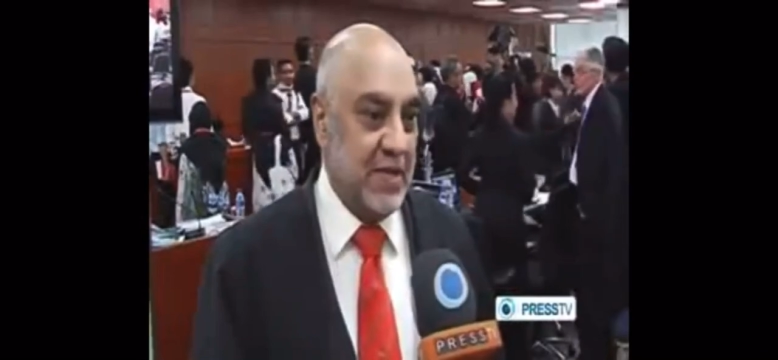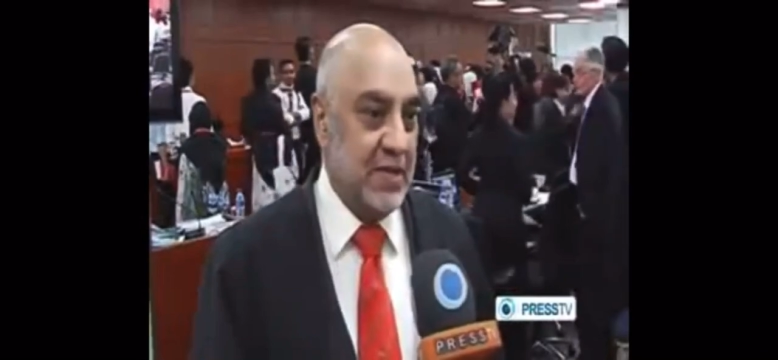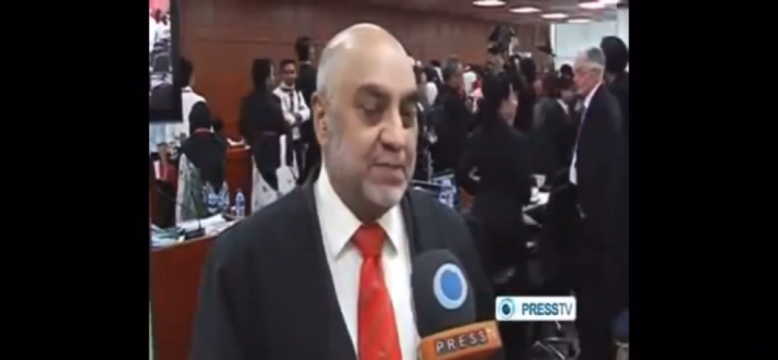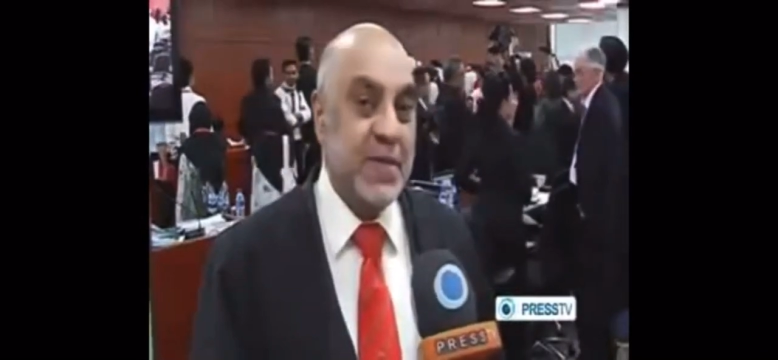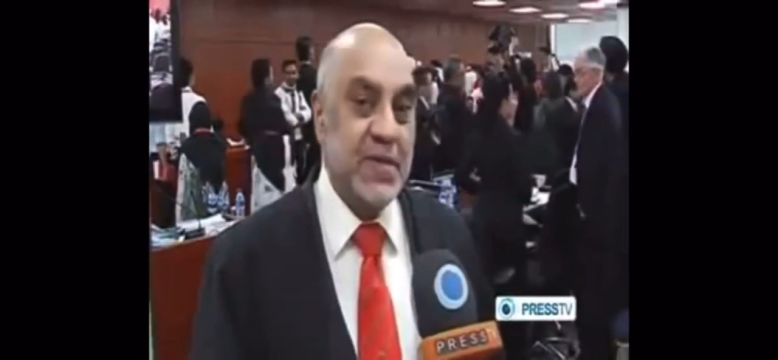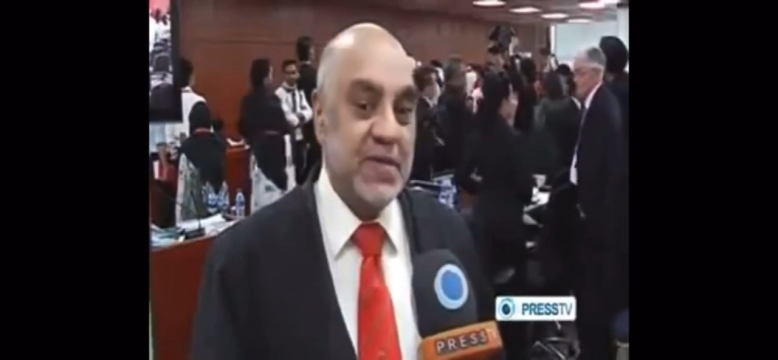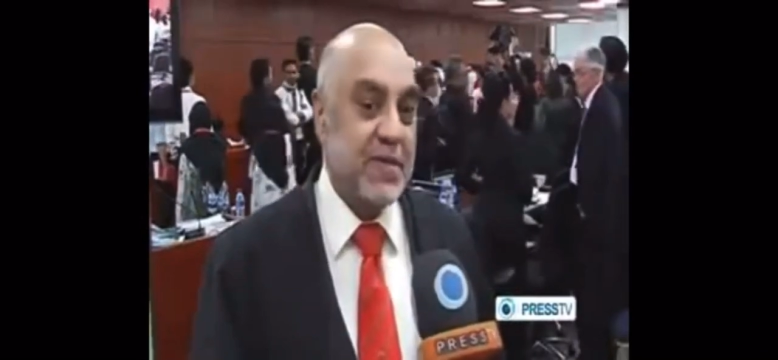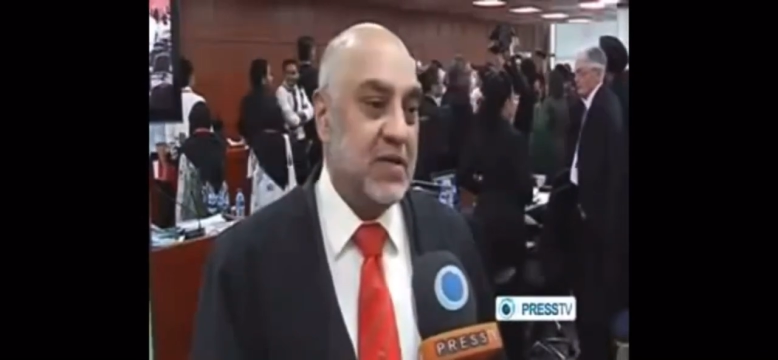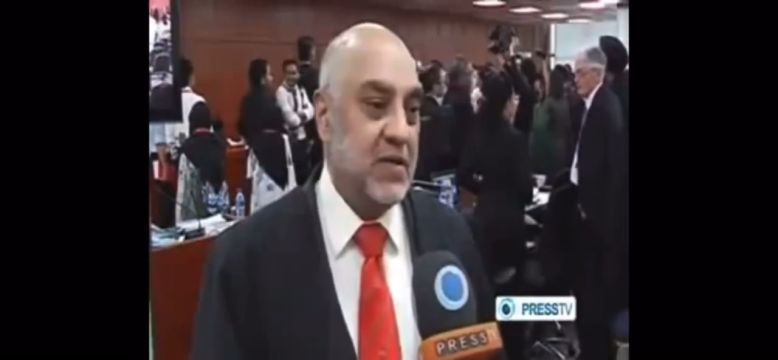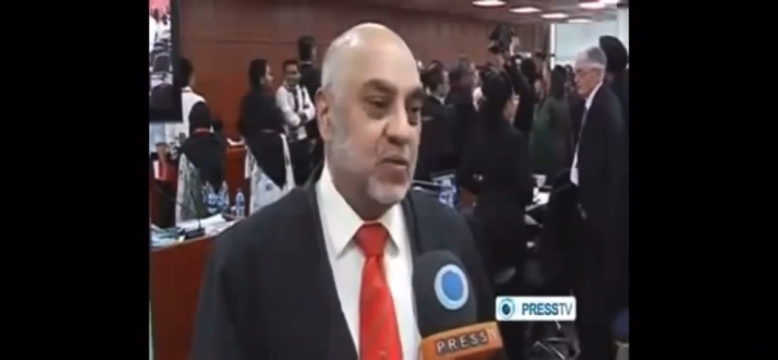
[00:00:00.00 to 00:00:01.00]

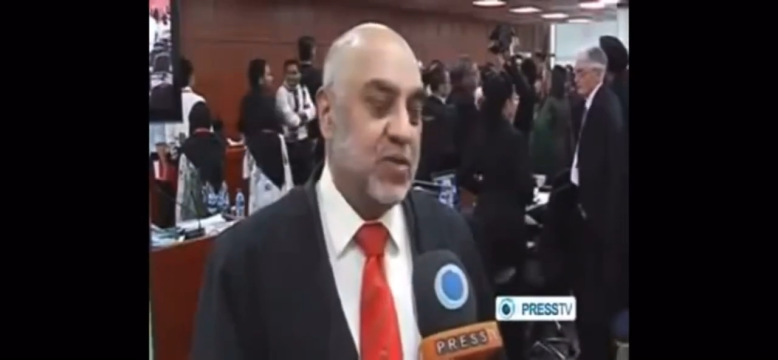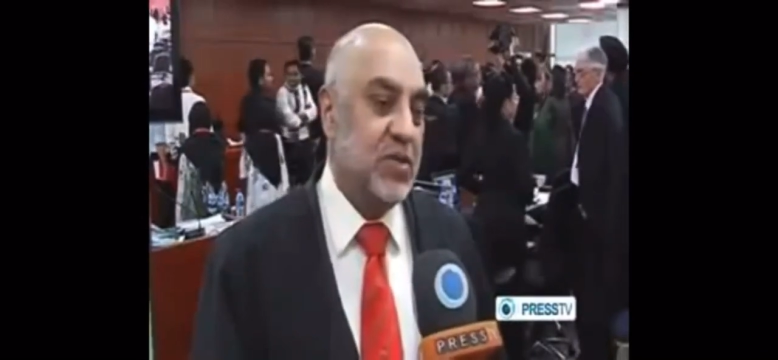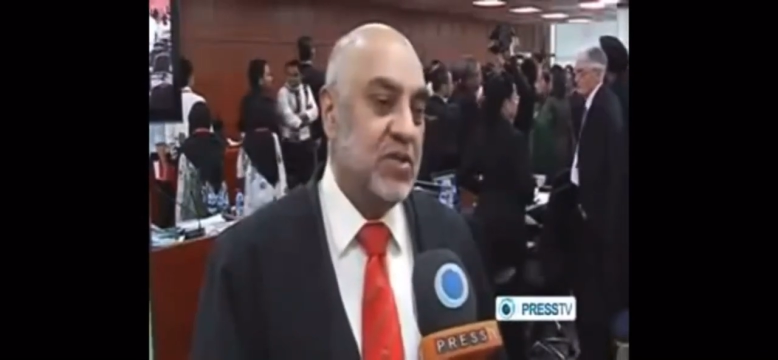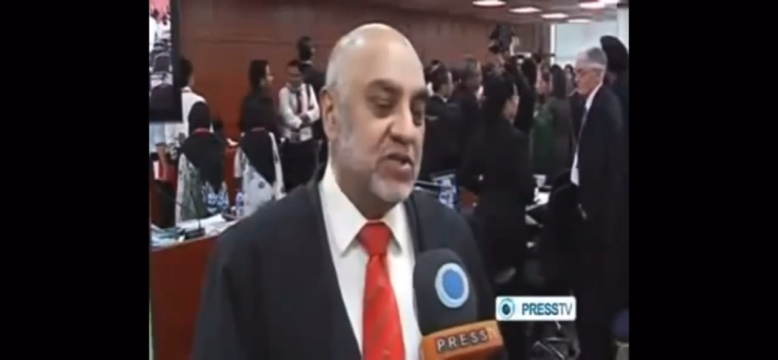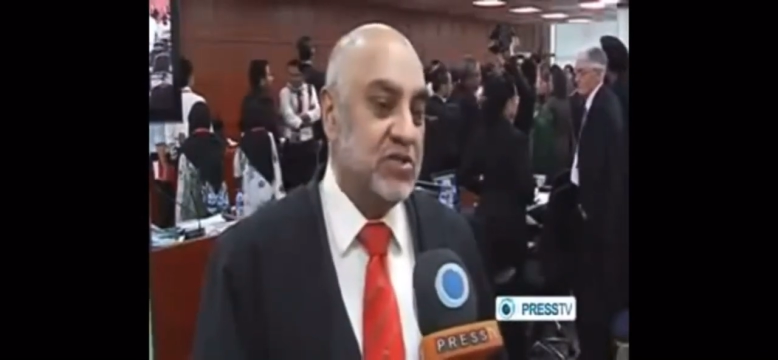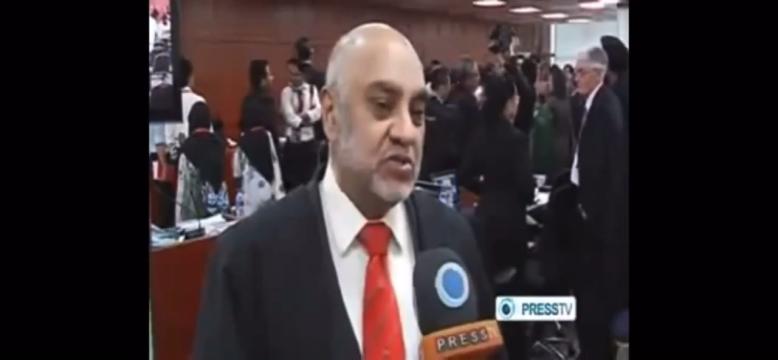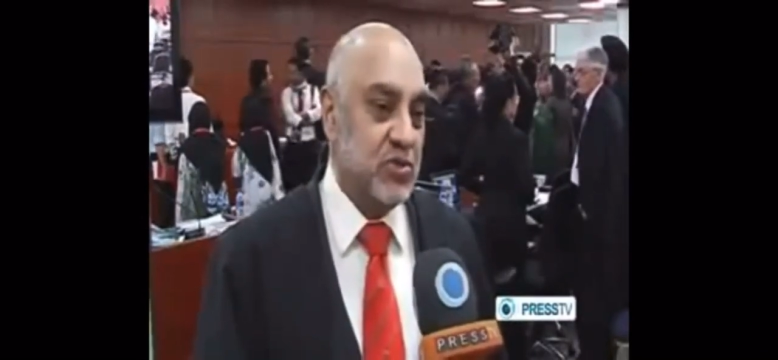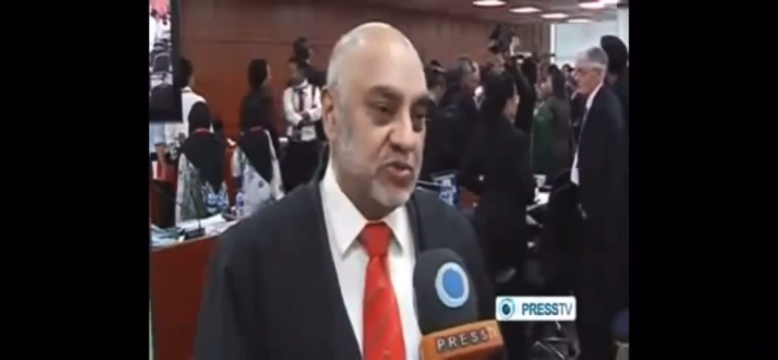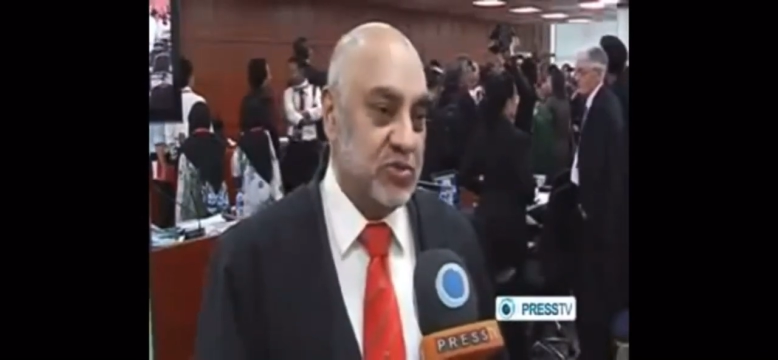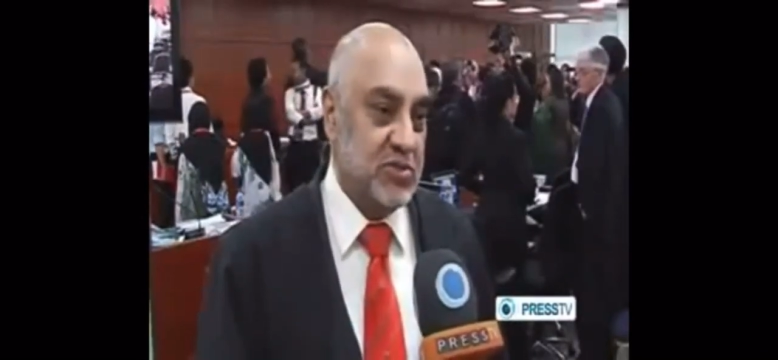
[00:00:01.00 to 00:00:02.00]
appear within their
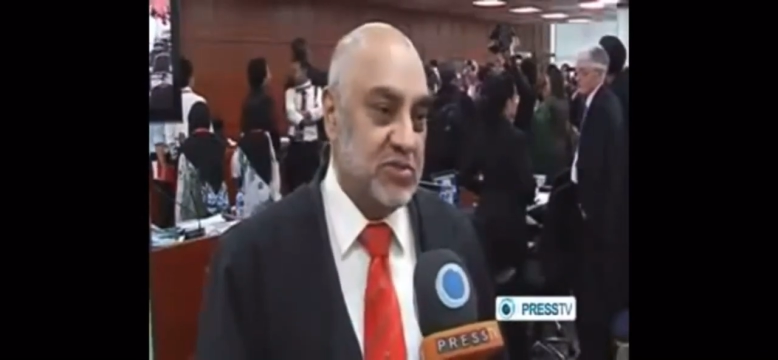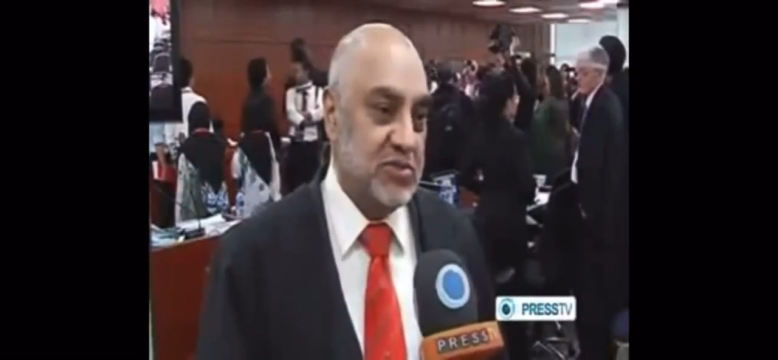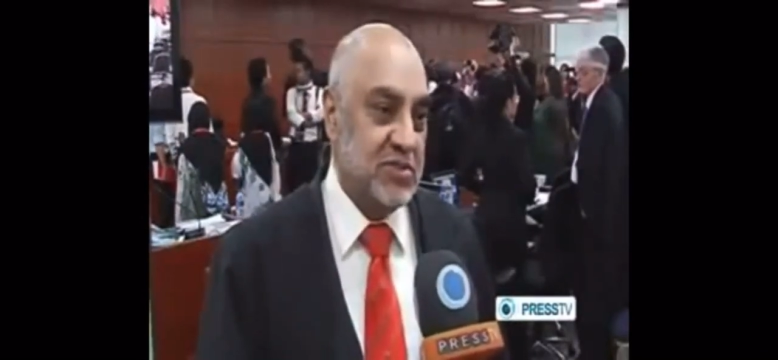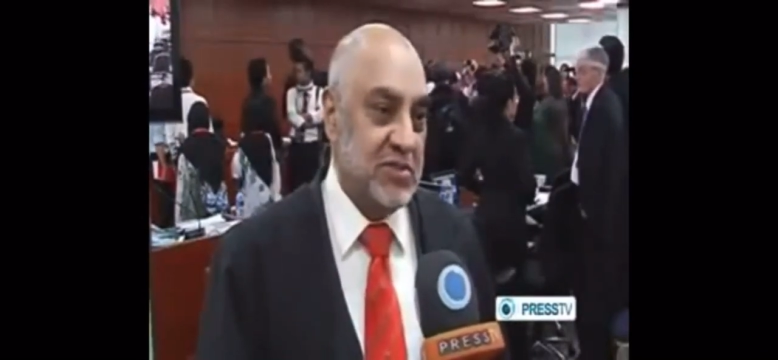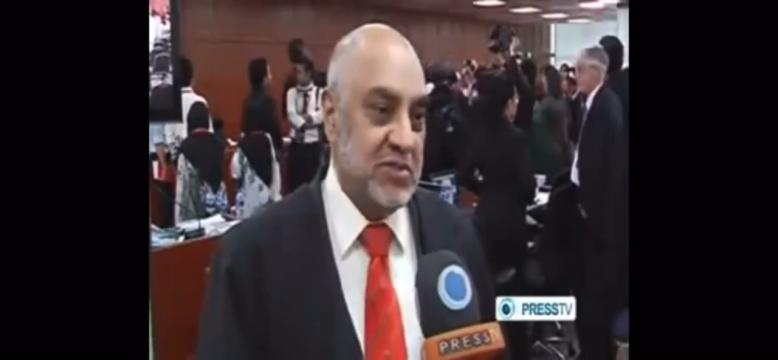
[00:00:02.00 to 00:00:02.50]
shores,